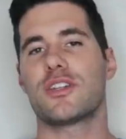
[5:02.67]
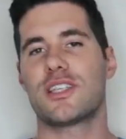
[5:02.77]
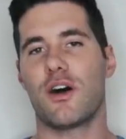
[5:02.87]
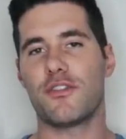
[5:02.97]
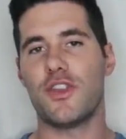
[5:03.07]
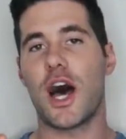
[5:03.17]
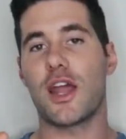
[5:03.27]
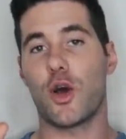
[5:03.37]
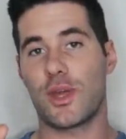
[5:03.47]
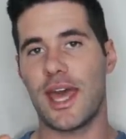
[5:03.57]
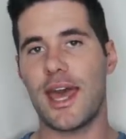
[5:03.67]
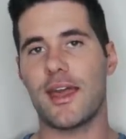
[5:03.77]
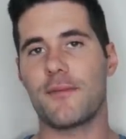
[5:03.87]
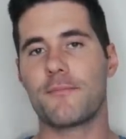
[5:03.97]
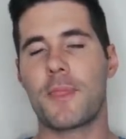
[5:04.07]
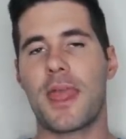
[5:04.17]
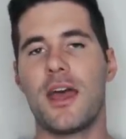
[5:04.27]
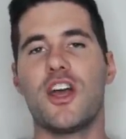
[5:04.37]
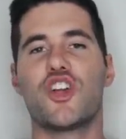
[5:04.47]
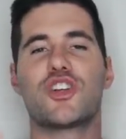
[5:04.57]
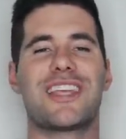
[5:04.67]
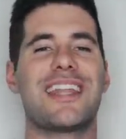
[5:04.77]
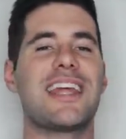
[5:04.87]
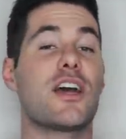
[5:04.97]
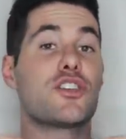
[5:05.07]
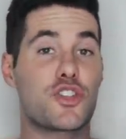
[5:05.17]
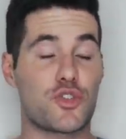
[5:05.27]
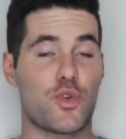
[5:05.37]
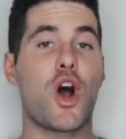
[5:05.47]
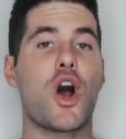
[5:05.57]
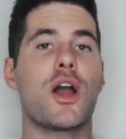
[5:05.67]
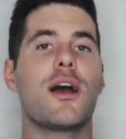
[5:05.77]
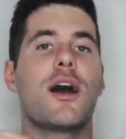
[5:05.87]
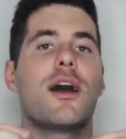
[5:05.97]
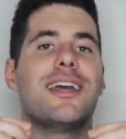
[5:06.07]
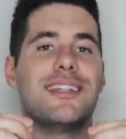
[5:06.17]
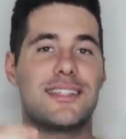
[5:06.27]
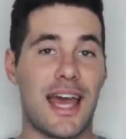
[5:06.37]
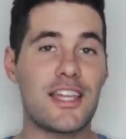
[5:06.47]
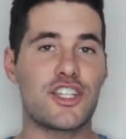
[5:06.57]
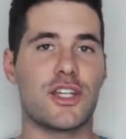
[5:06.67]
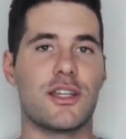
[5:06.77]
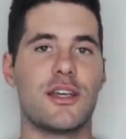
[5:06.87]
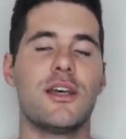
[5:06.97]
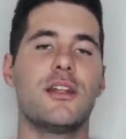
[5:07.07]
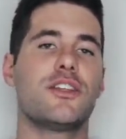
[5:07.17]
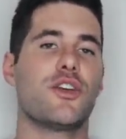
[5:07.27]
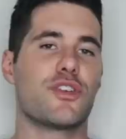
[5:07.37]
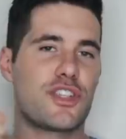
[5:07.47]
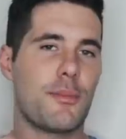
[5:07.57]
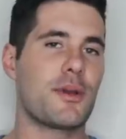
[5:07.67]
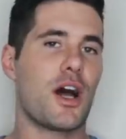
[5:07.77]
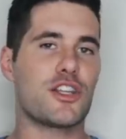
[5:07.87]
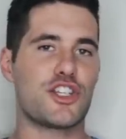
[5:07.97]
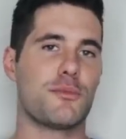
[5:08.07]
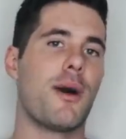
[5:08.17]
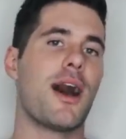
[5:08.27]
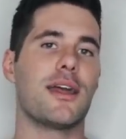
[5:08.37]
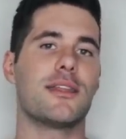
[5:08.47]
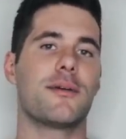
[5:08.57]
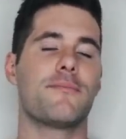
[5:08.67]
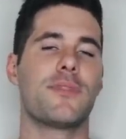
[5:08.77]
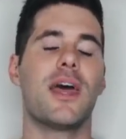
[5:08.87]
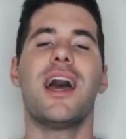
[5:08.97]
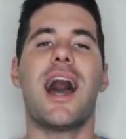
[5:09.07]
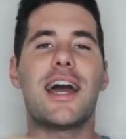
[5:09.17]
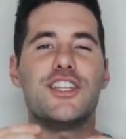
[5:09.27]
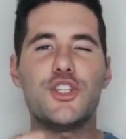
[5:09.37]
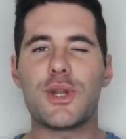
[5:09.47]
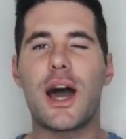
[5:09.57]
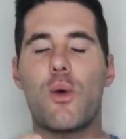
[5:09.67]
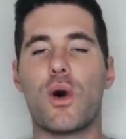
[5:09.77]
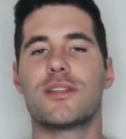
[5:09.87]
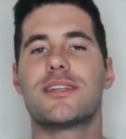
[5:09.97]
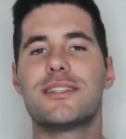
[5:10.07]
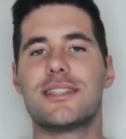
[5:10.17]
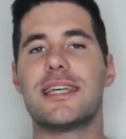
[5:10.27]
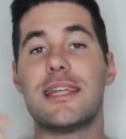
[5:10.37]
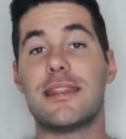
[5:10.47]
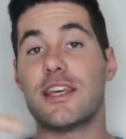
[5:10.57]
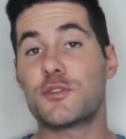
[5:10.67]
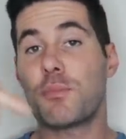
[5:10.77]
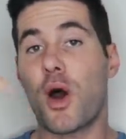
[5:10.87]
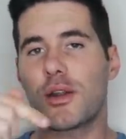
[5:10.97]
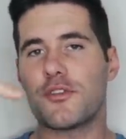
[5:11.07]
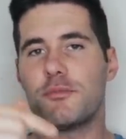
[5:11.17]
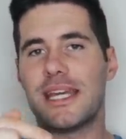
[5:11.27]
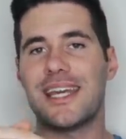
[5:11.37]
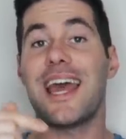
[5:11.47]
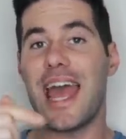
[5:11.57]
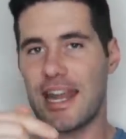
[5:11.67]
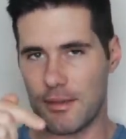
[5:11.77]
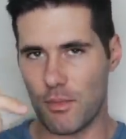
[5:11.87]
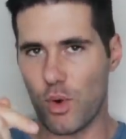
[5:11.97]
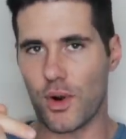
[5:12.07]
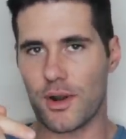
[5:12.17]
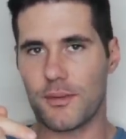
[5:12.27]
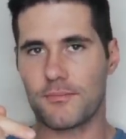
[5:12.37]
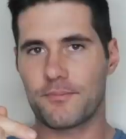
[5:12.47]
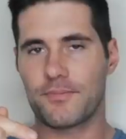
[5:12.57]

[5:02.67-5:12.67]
yourself not okay, you're sending a strong intention to your subconscious mind, I do not want to see this part of me anymore.